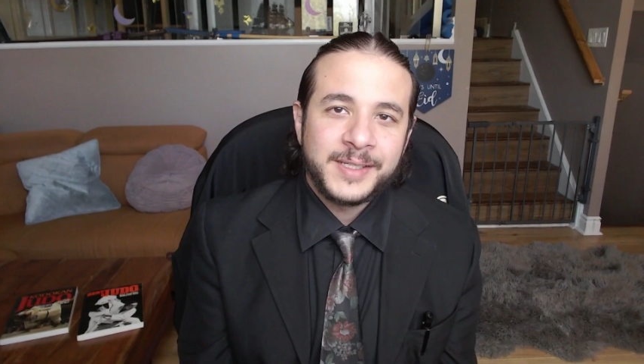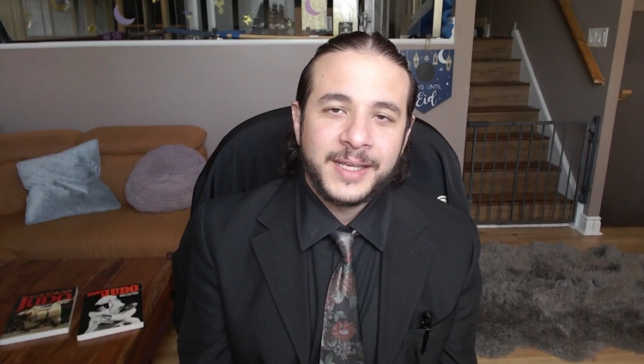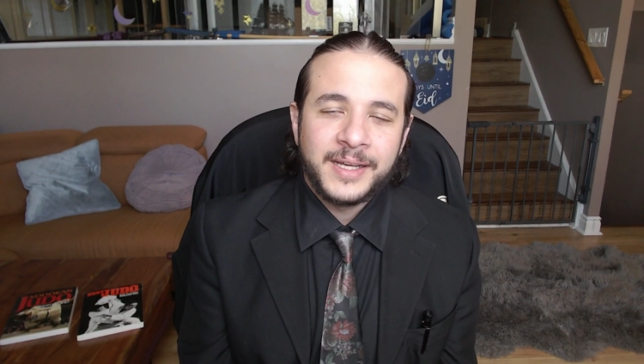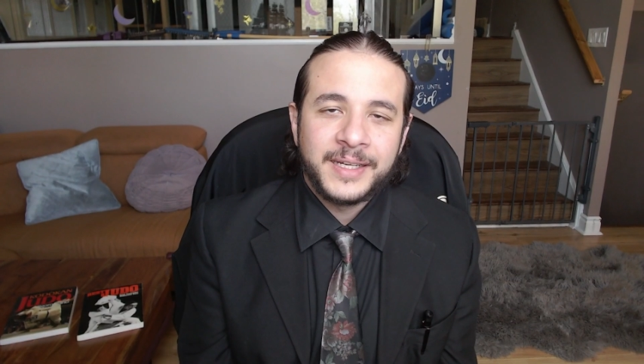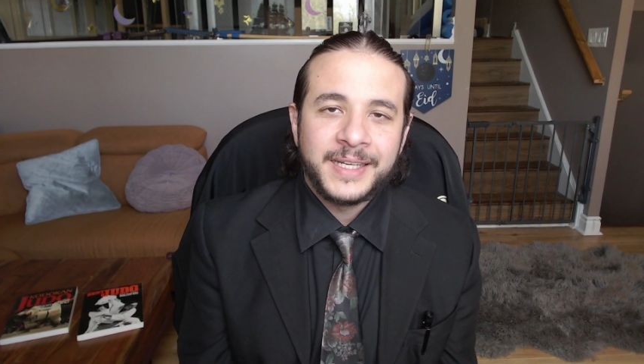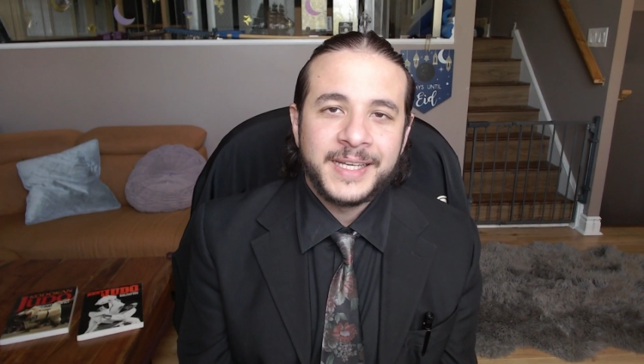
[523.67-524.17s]

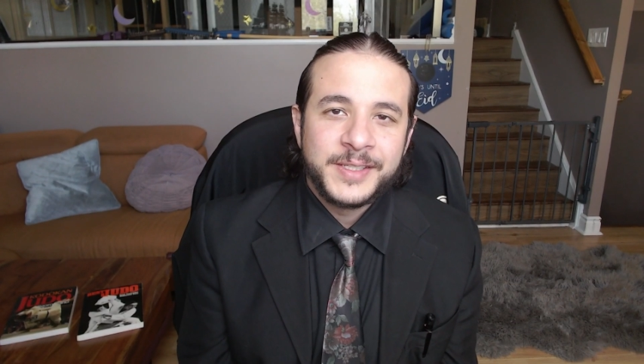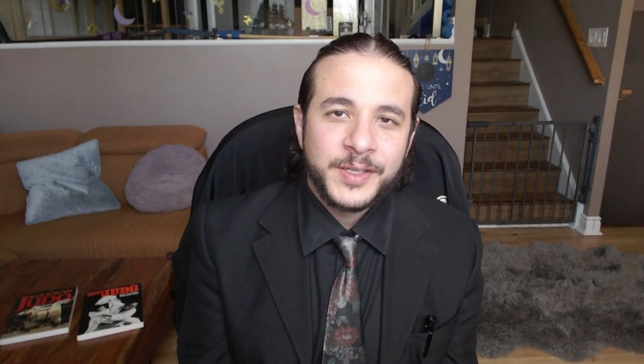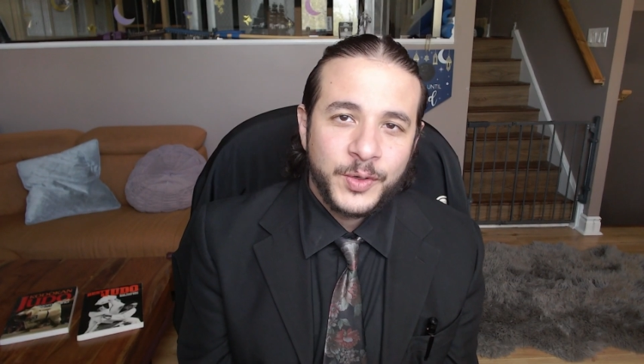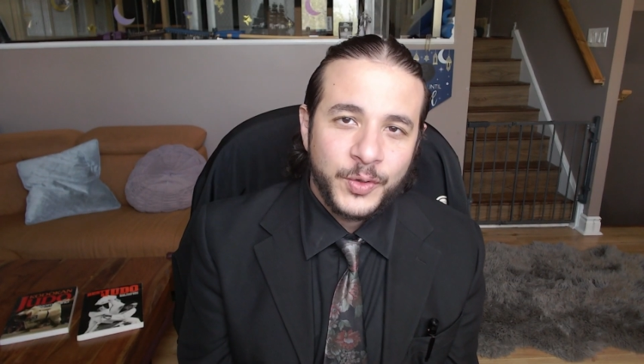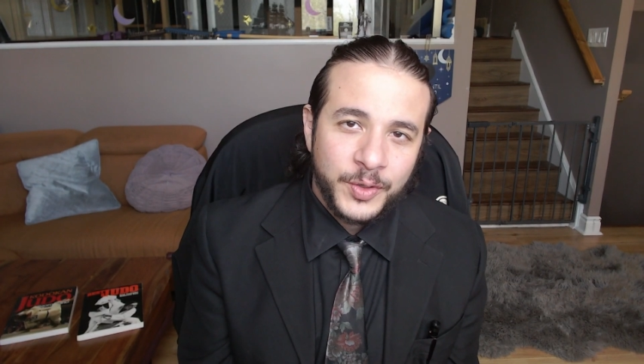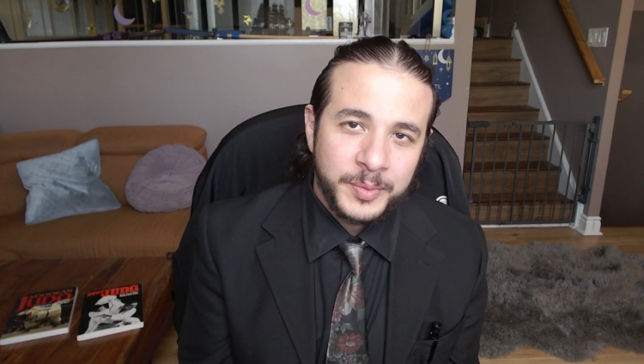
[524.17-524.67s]
a
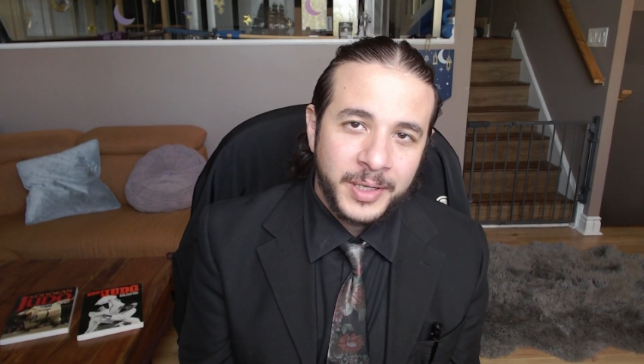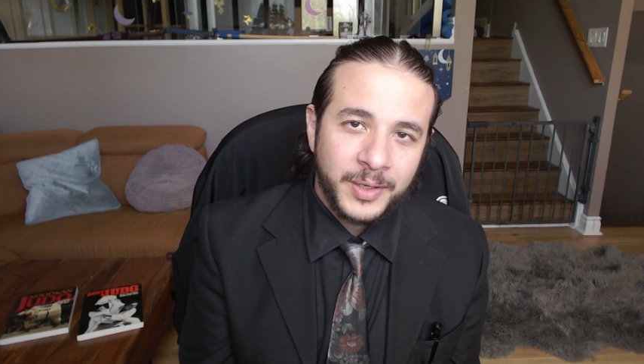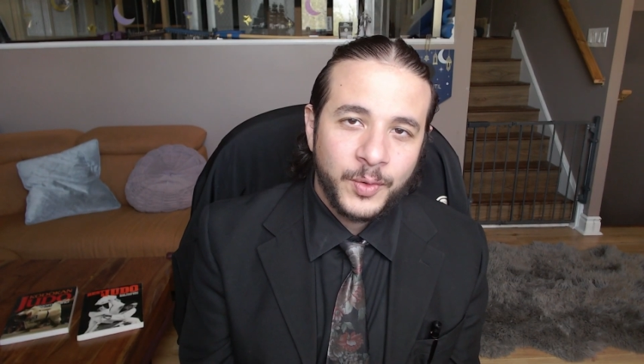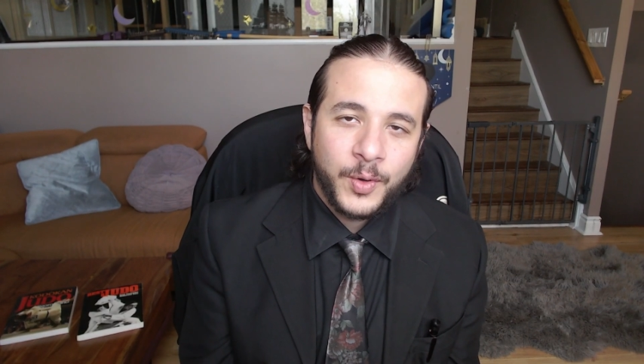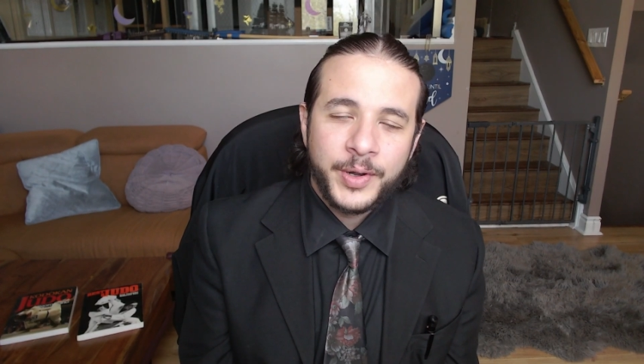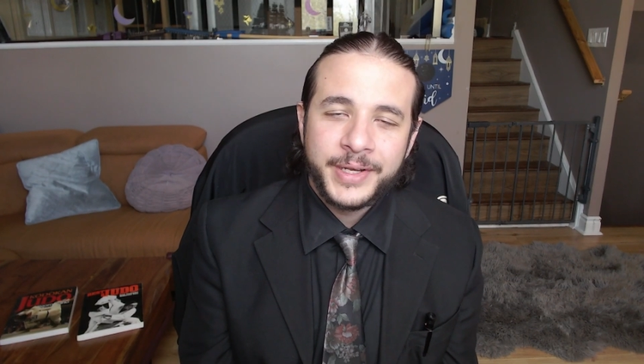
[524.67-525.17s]

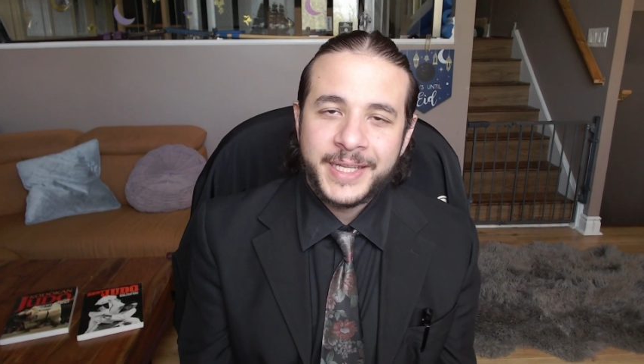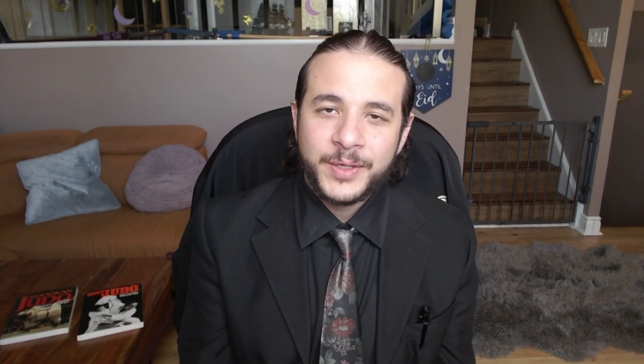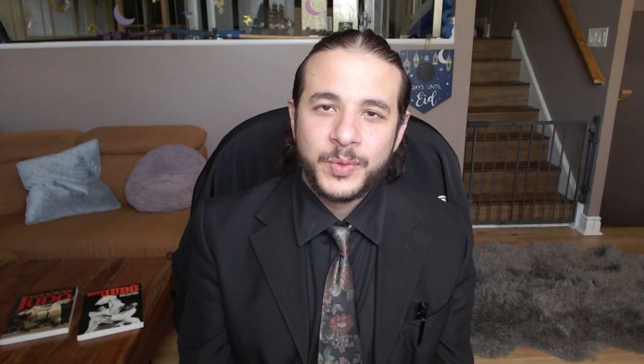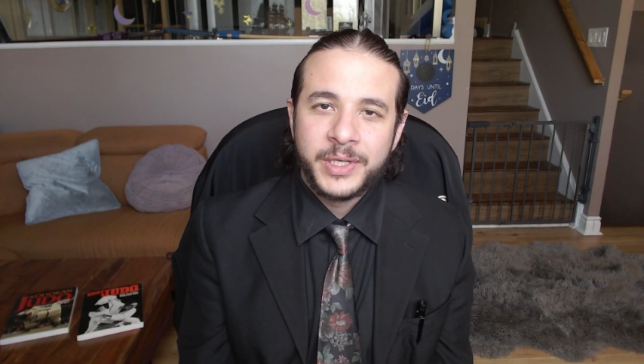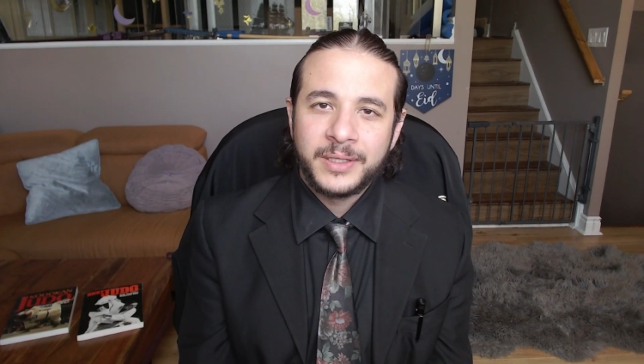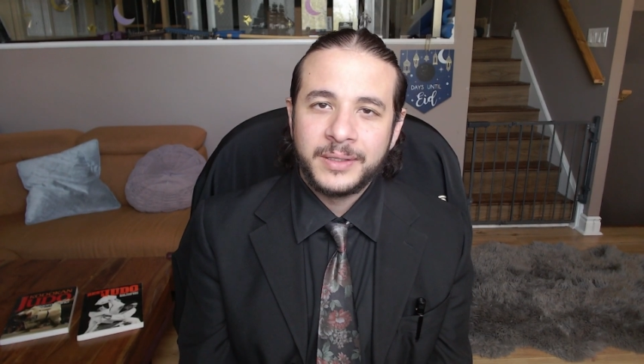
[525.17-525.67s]
hizaguruma, or a knee
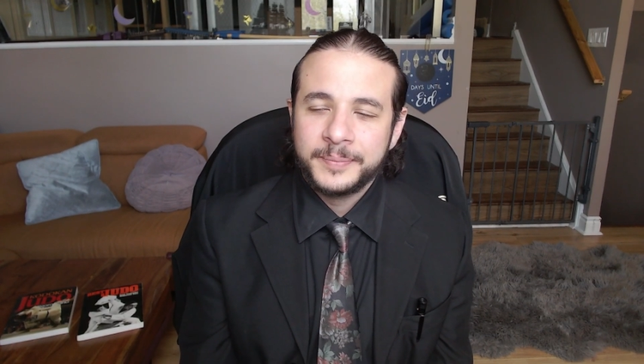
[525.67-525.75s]
wheel.